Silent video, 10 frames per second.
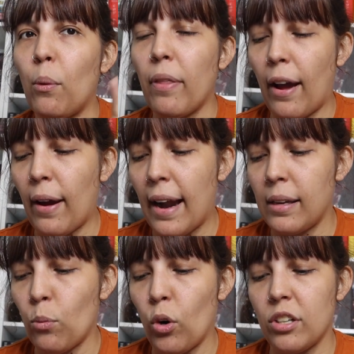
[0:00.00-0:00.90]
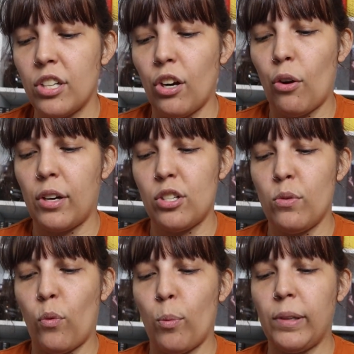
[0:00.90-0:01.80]
without adding more to your already
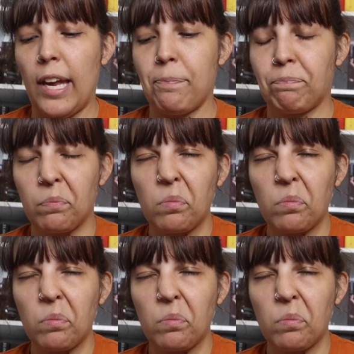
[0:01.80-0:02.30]
too full plate.